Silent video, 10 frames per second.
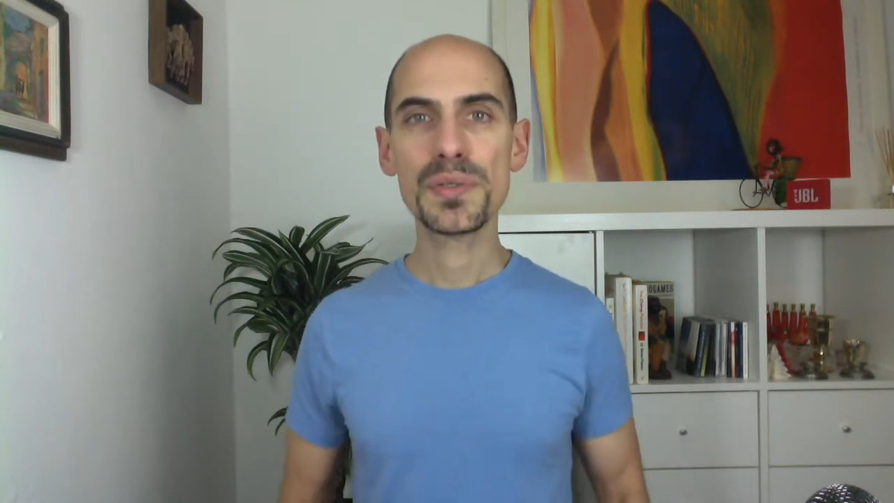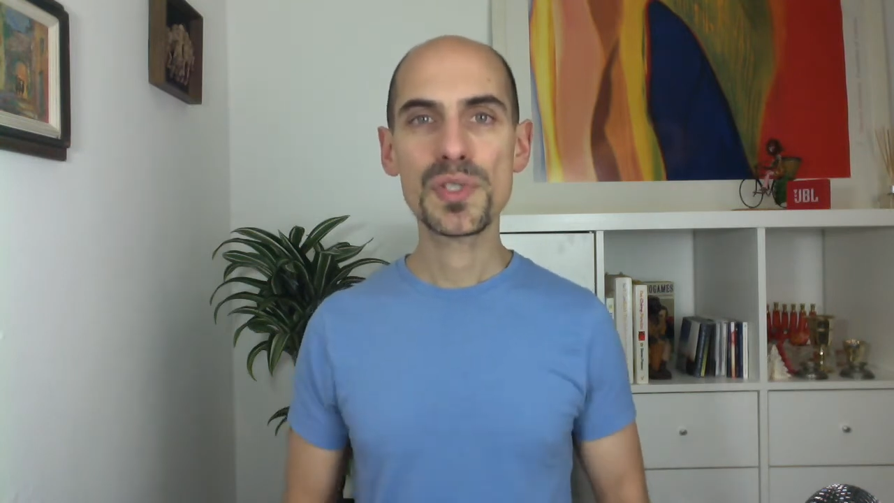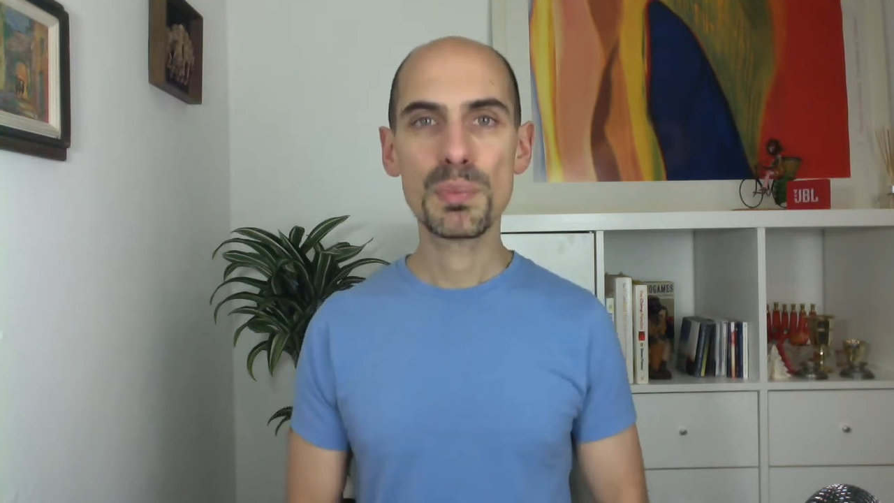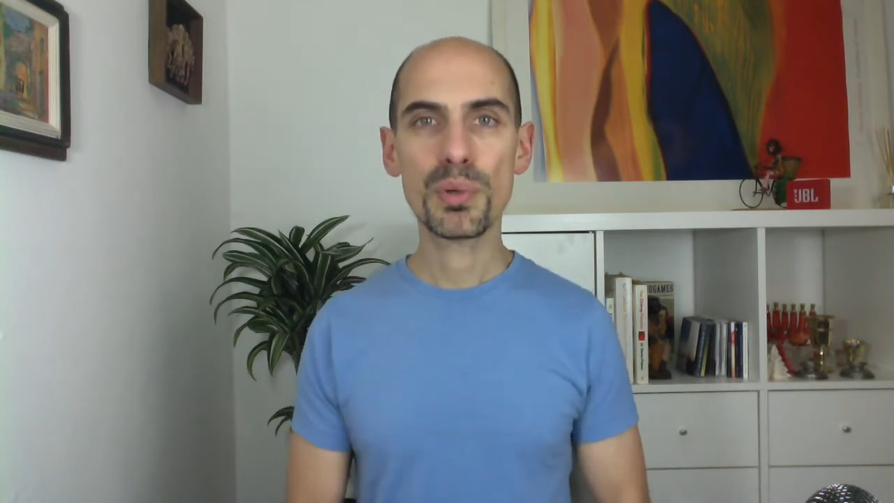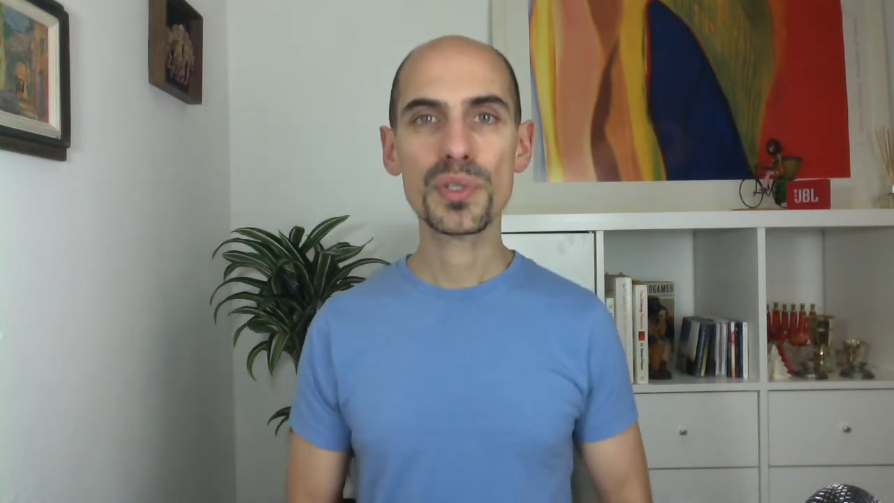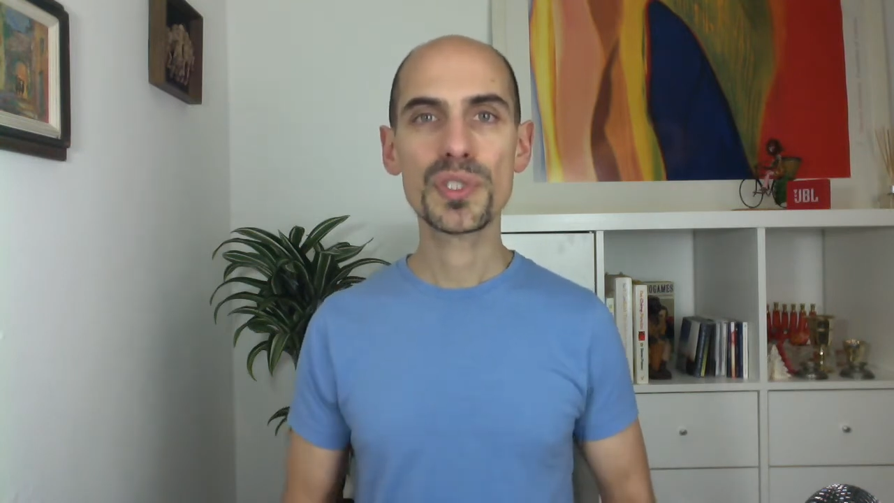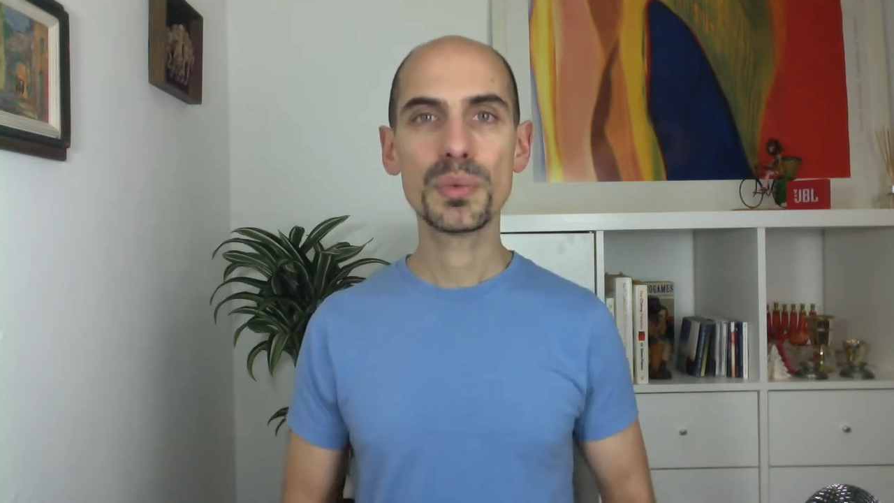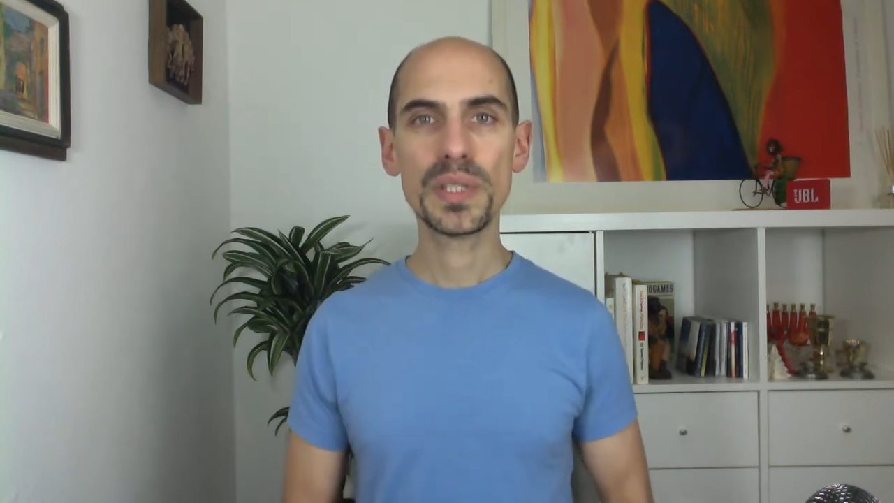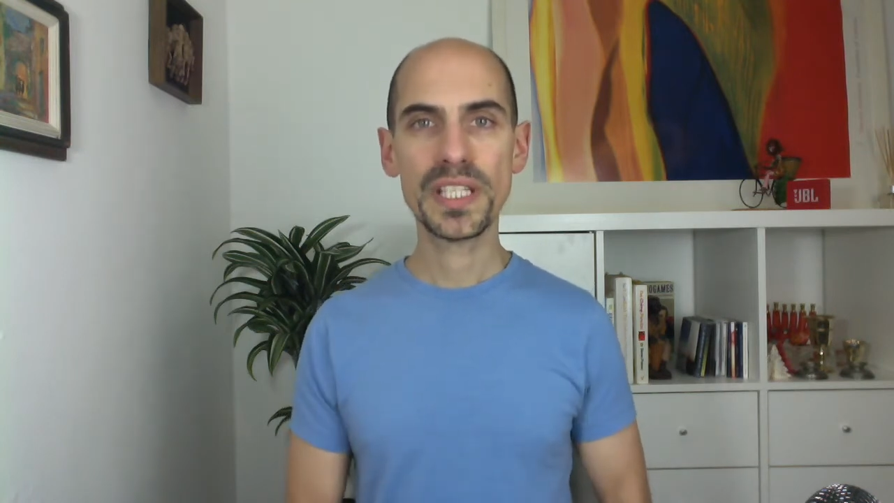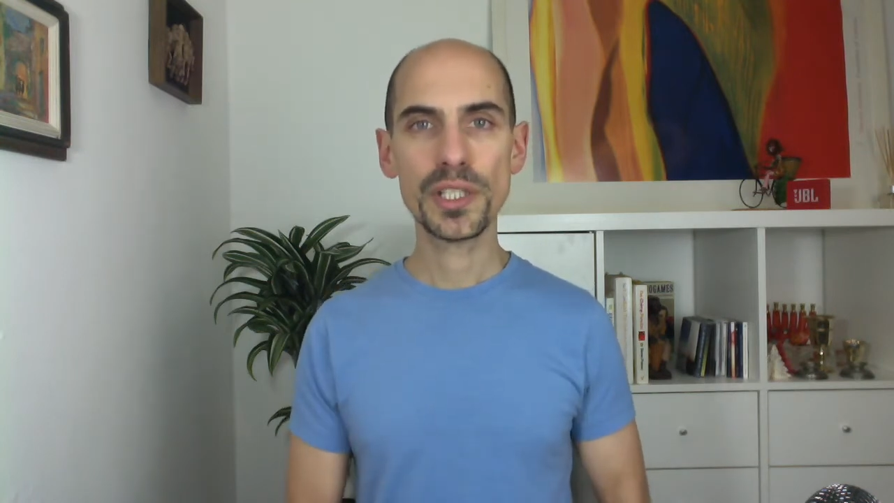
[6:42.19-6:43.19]
support you
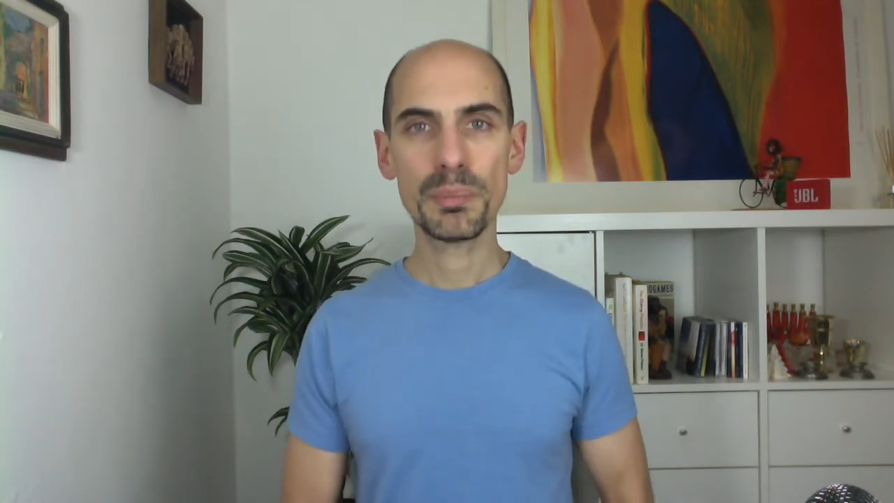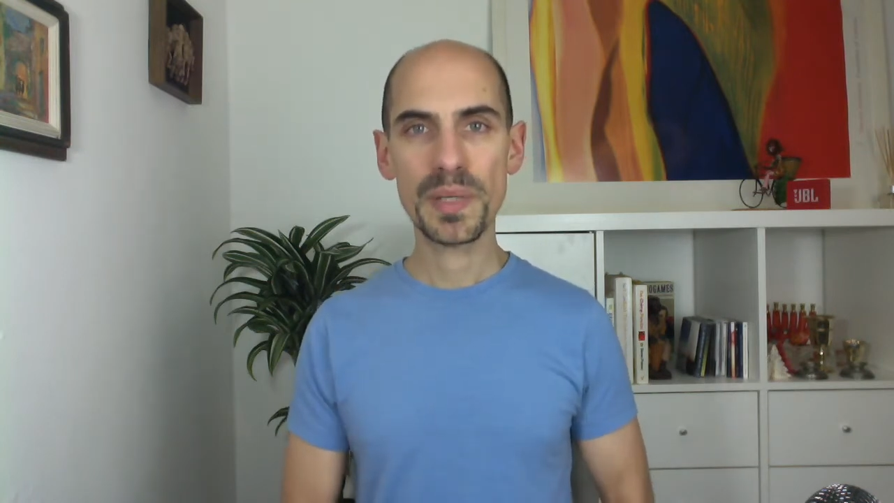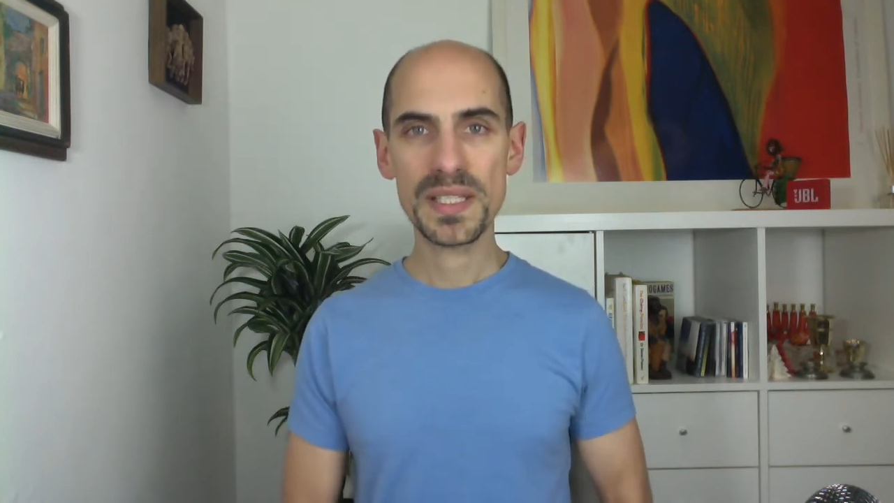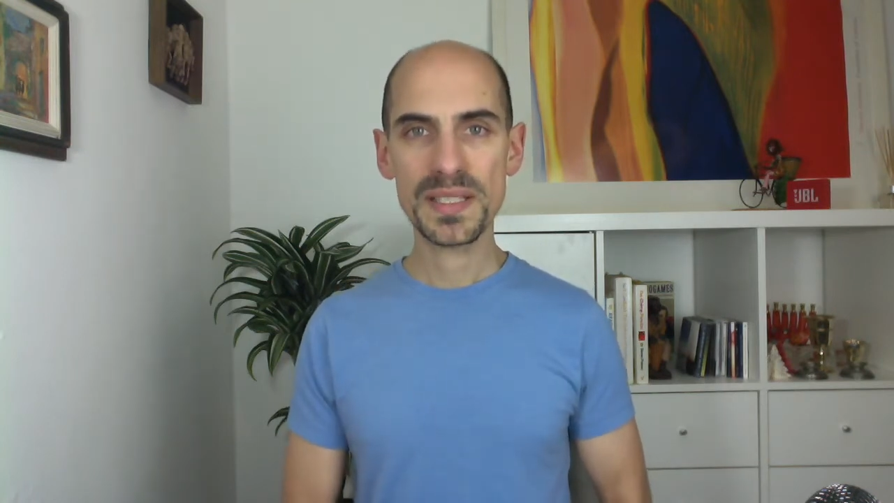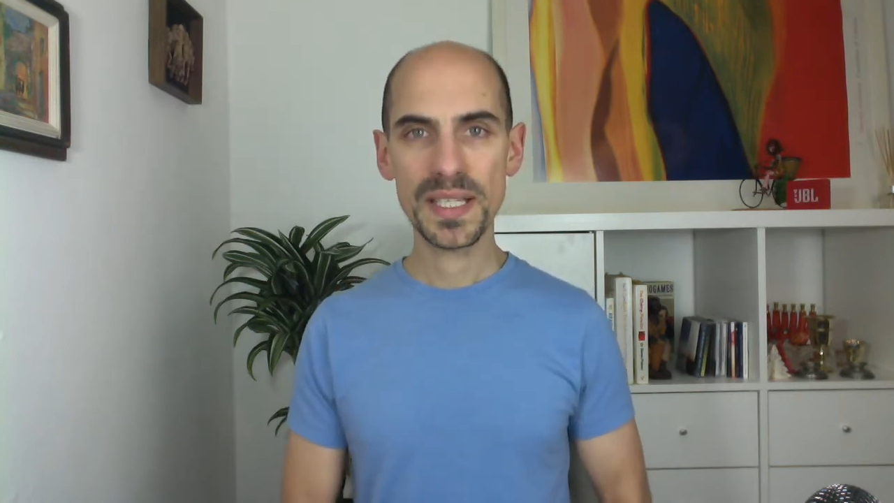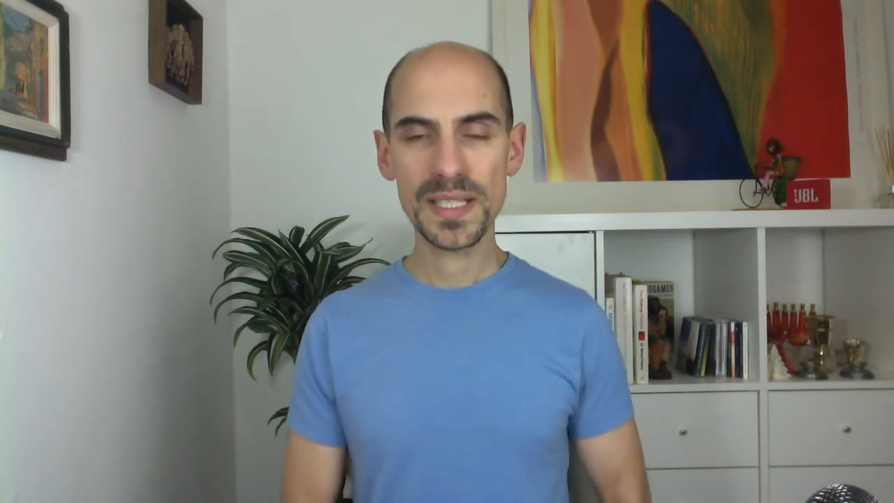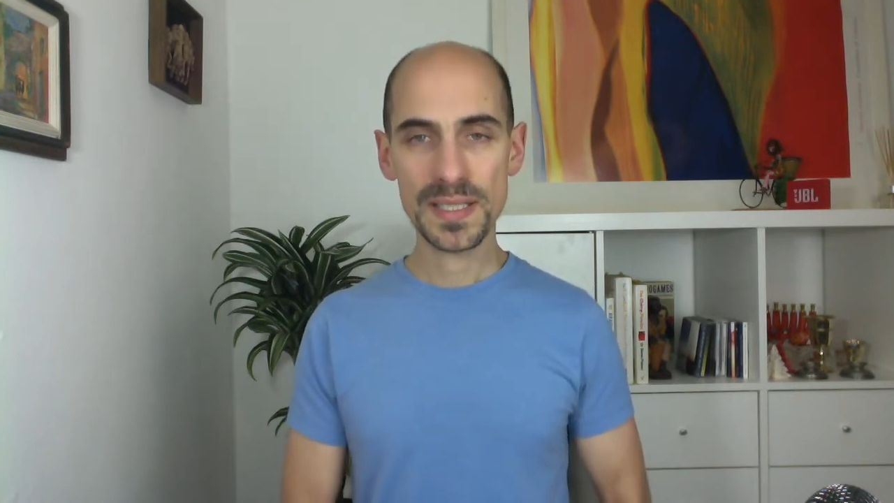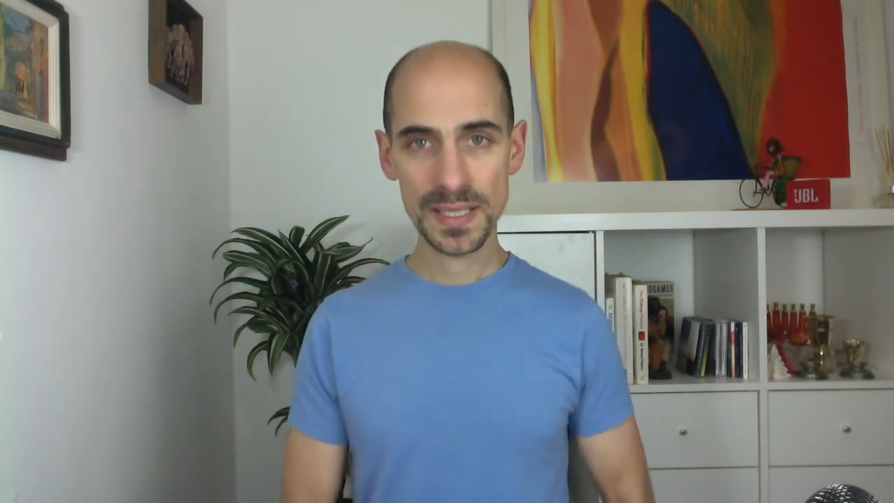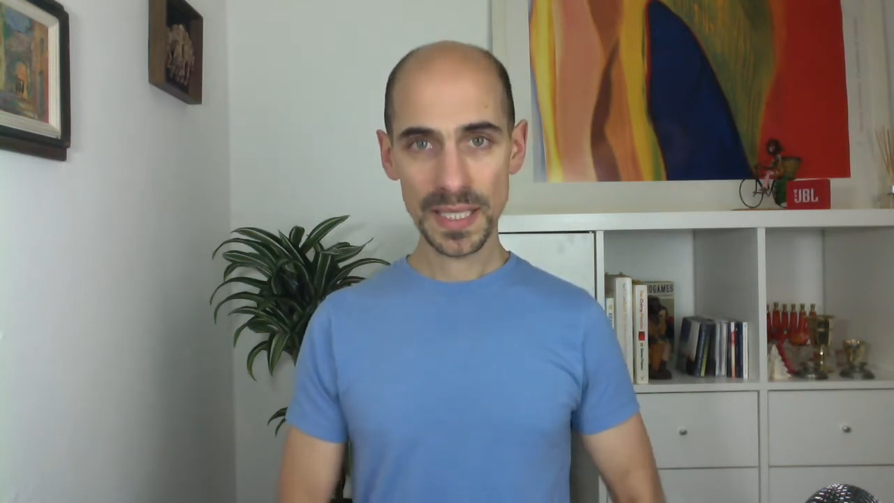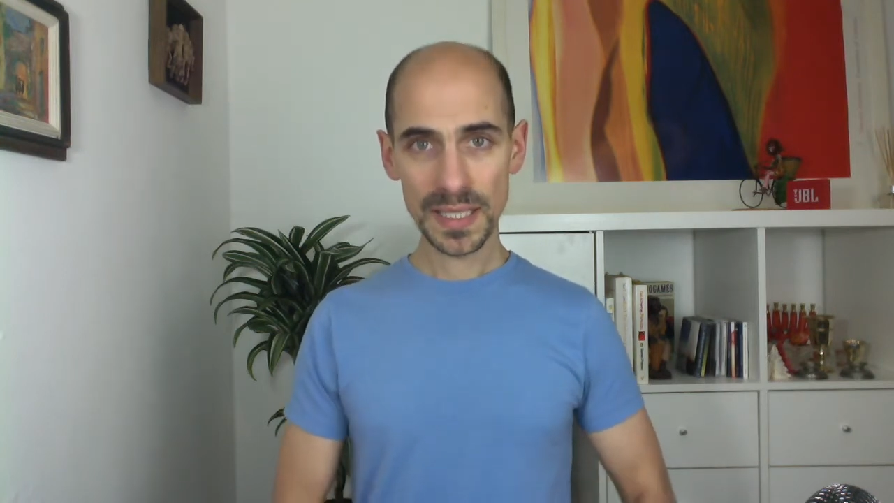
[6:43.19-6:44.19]
within your
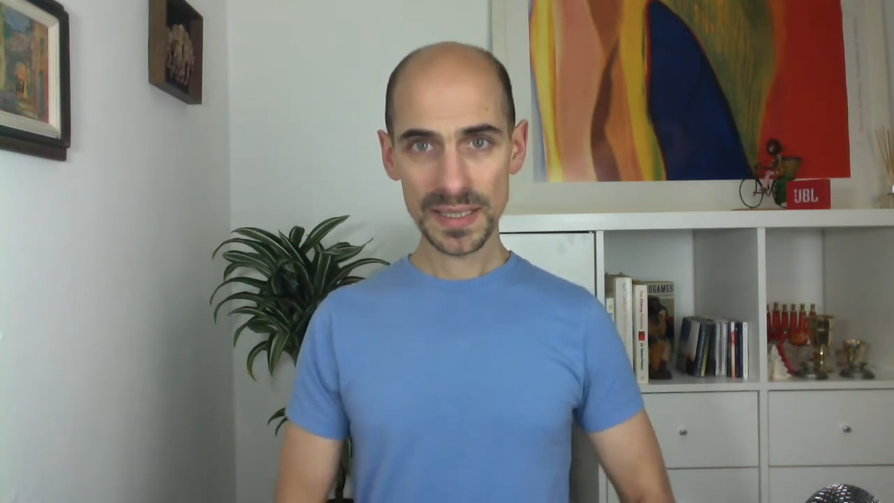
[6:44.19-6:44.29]
business.